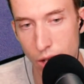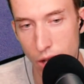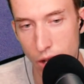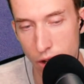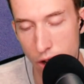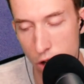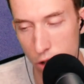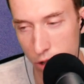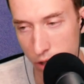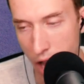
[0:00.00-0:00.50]

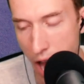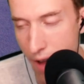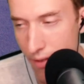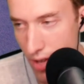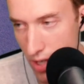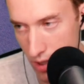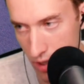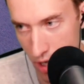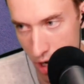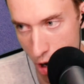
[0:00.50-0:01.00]
You know, like
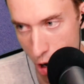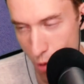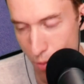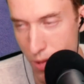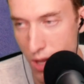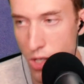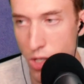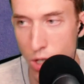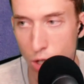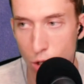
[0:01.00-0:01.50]
obviously her
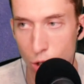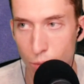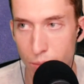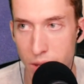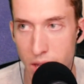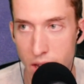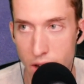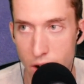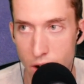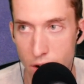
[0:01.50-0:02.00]
musical
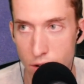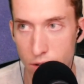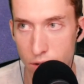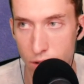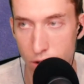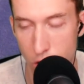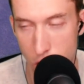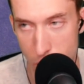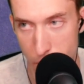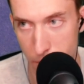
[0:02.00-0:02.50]

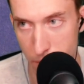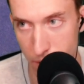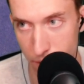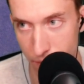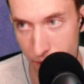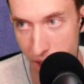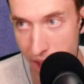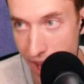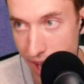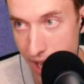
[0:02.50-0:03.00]
peers in terms
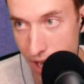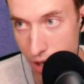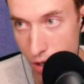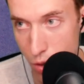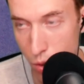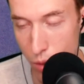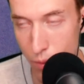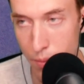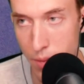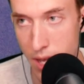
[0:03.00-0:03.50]
of
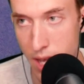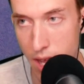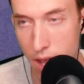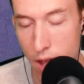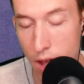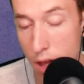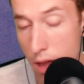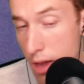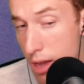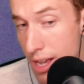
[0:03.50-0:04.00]
age would be